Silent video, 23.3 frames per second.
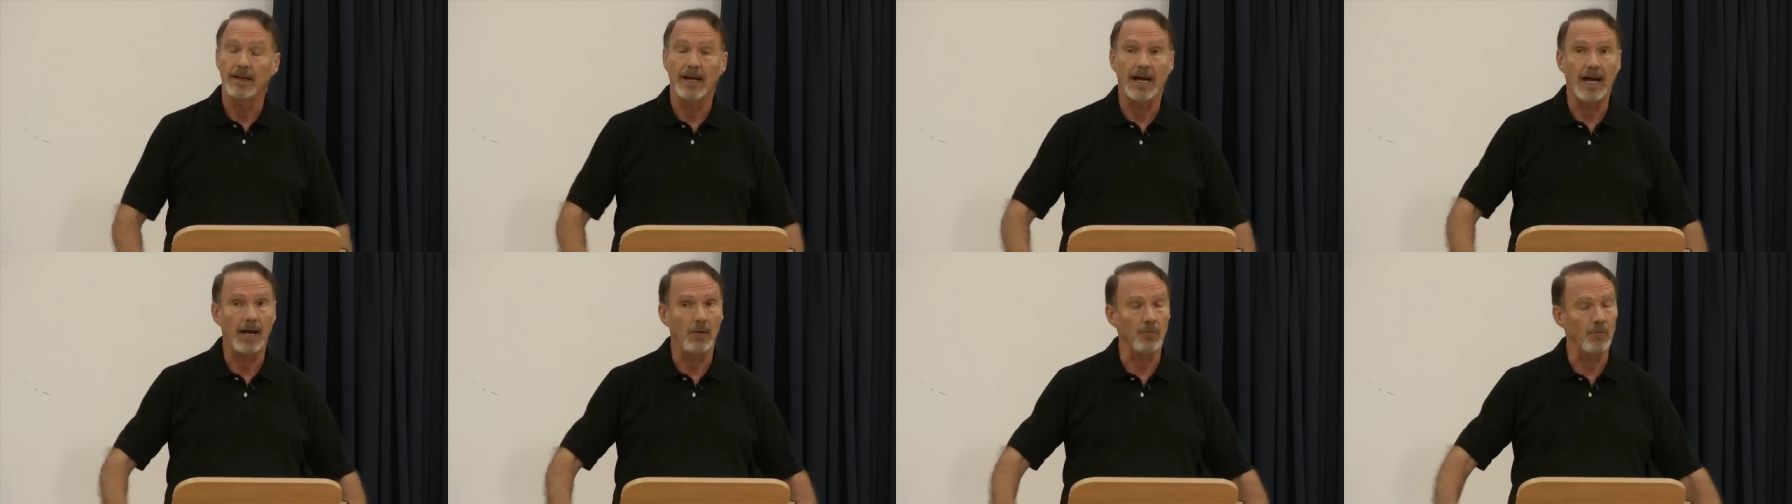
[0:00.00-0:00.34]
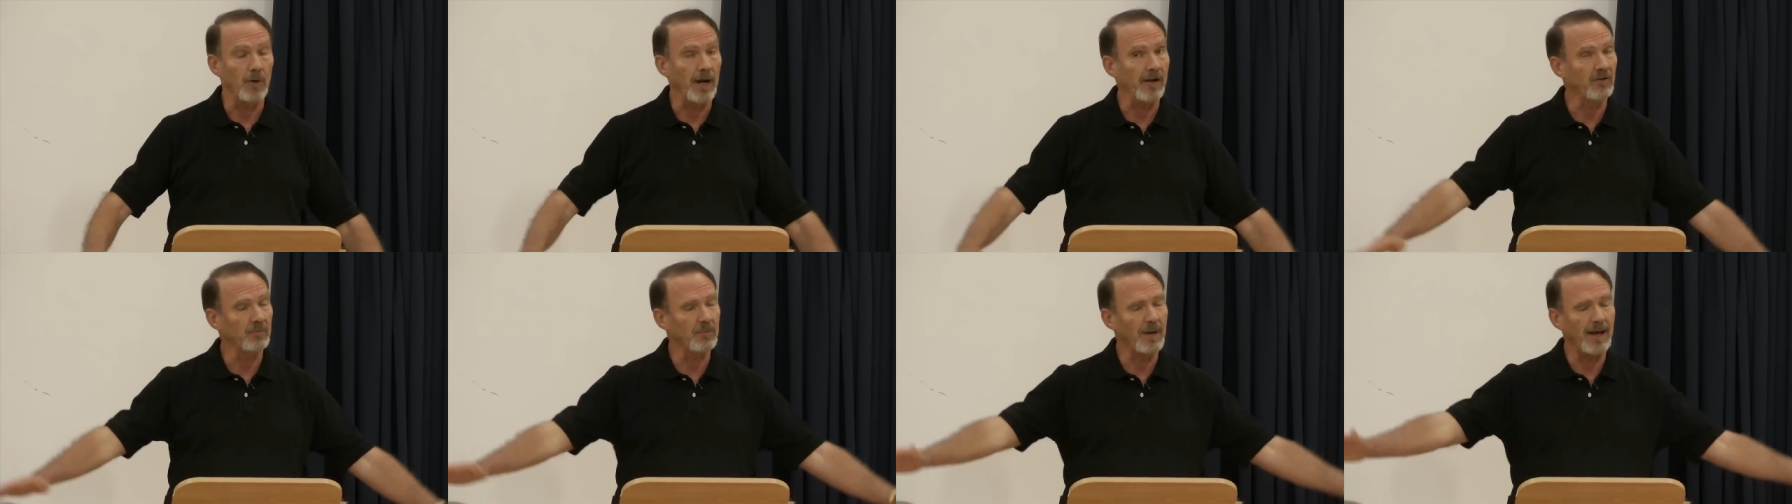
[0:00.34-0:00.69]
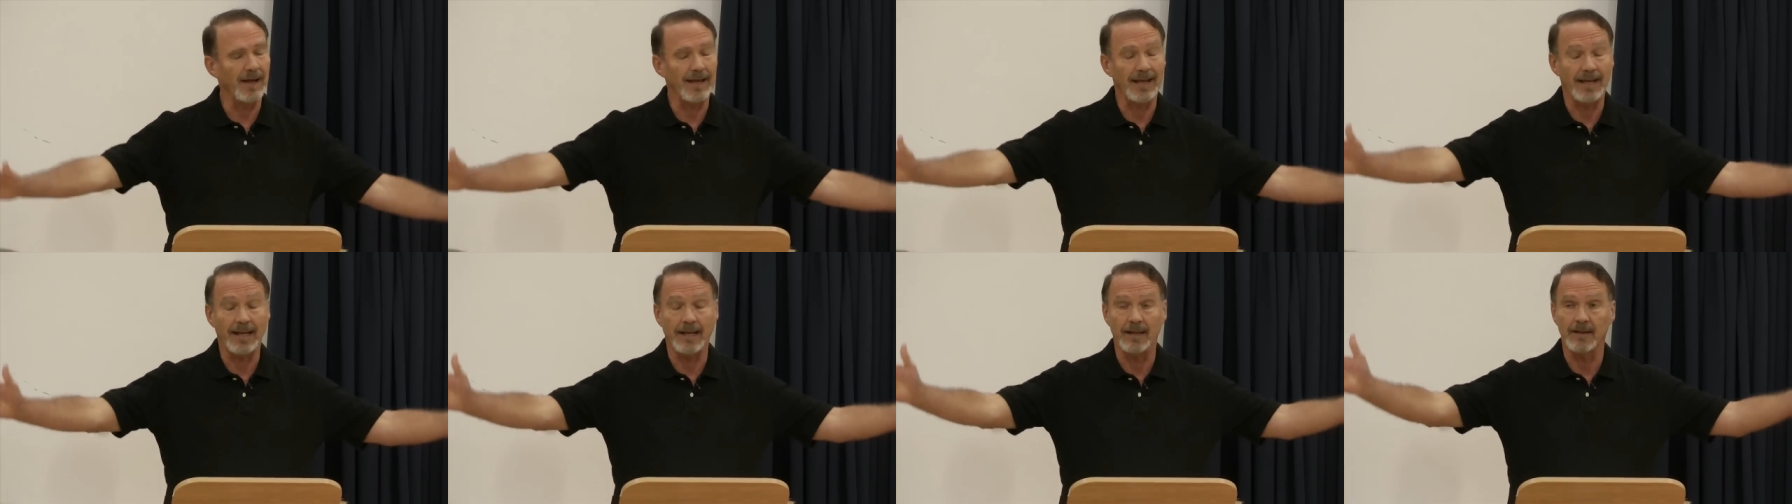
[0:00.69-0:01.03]
I raised
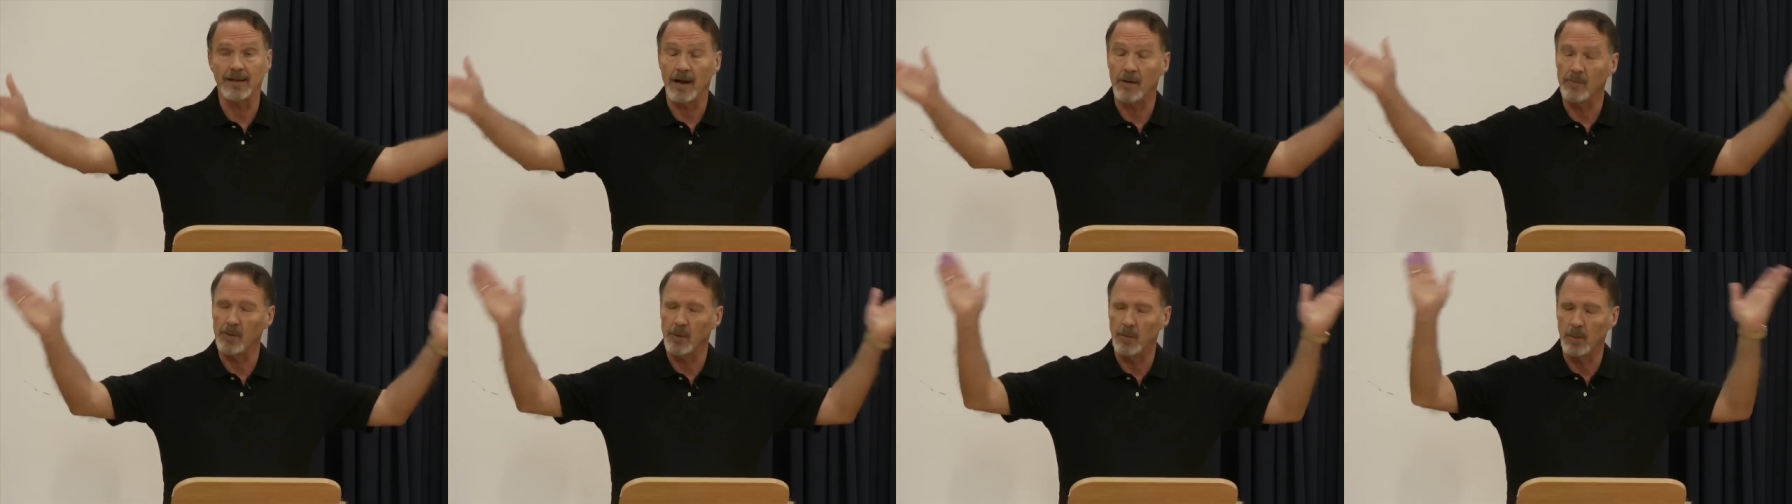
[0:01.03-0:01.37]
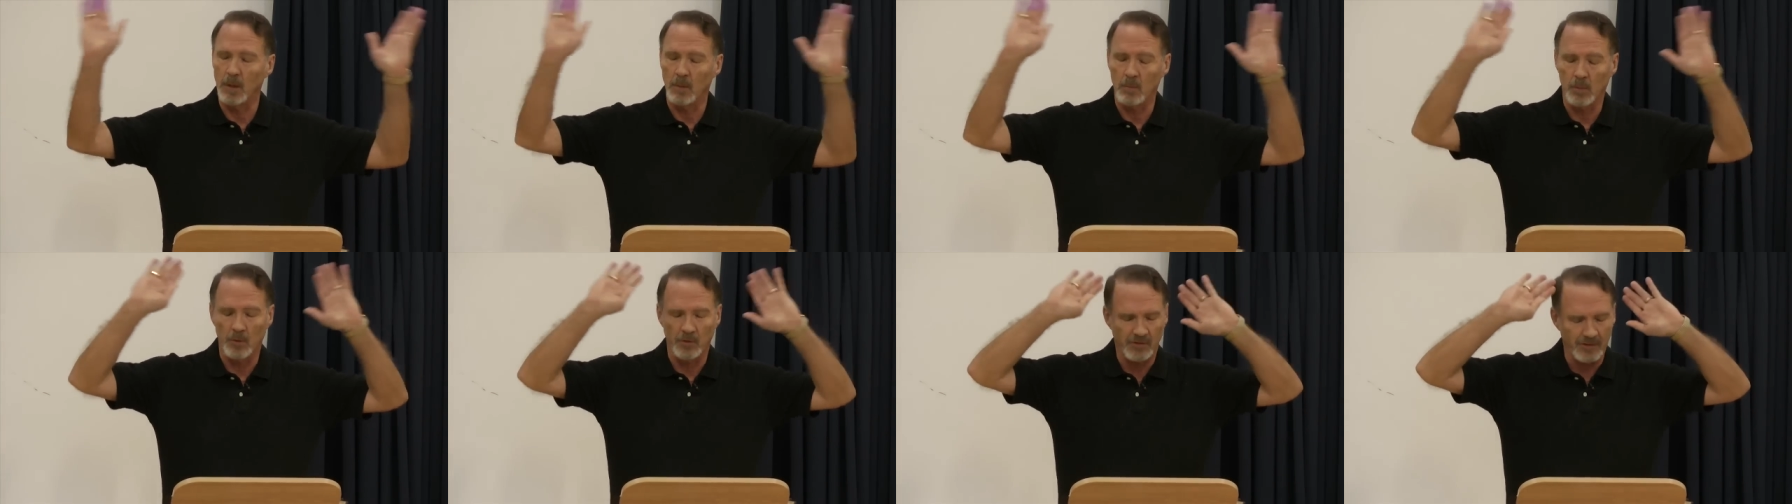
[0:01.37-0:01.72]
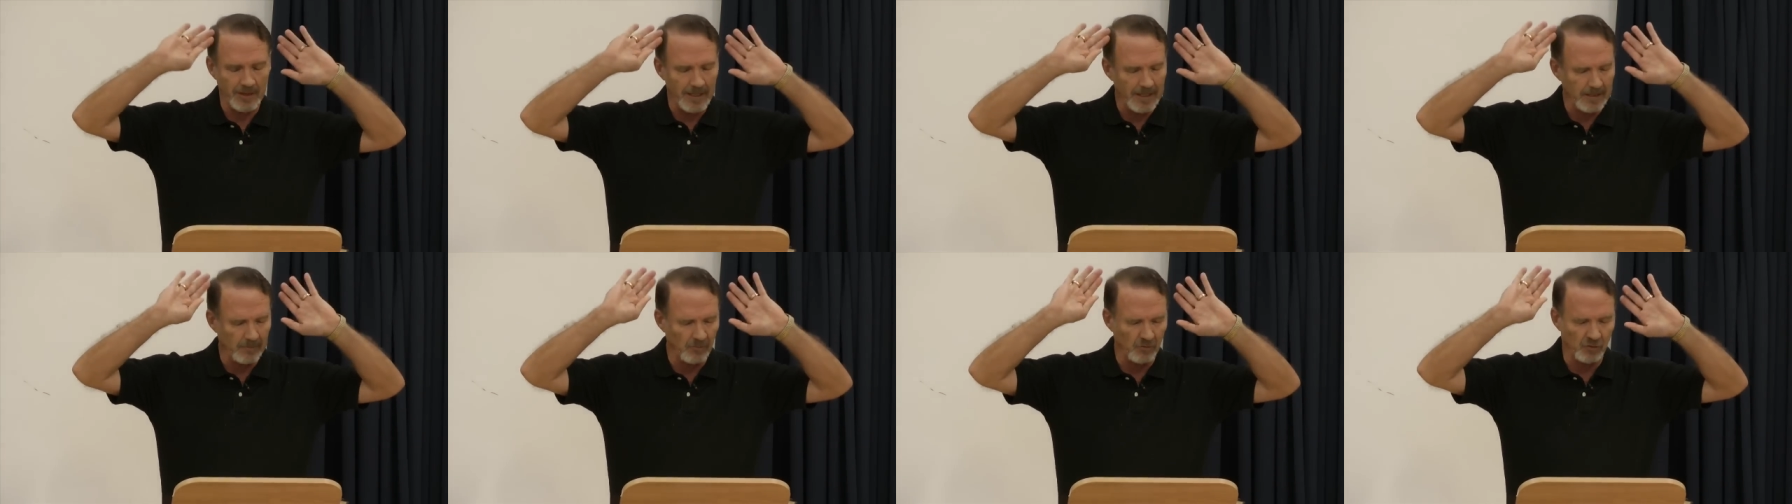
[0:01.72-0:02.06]
my hand and I remember
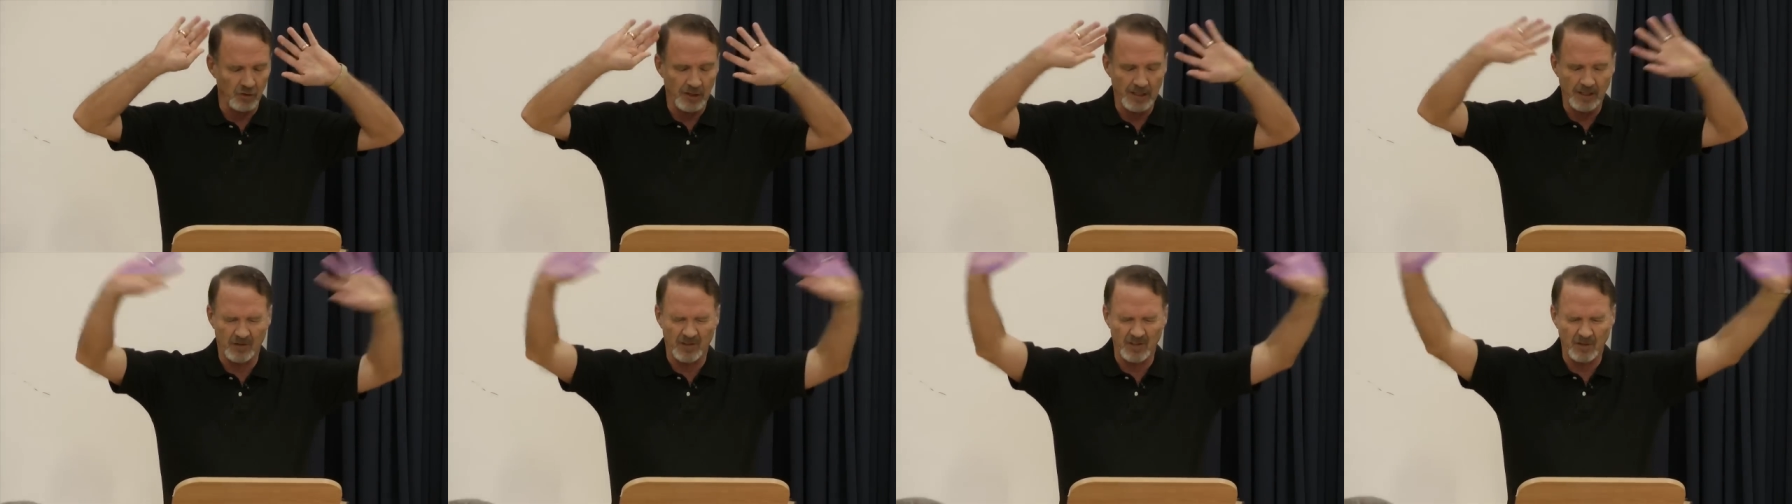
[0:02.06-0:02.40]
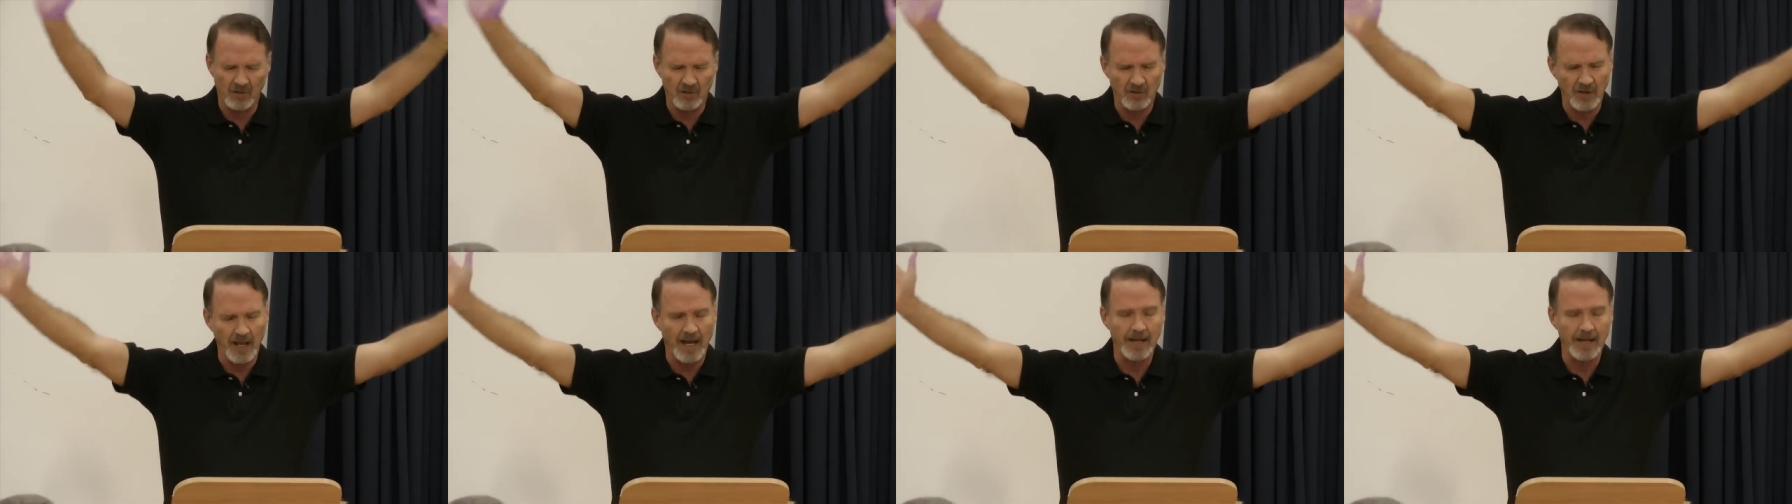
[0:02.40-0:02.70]
saying, Jesus,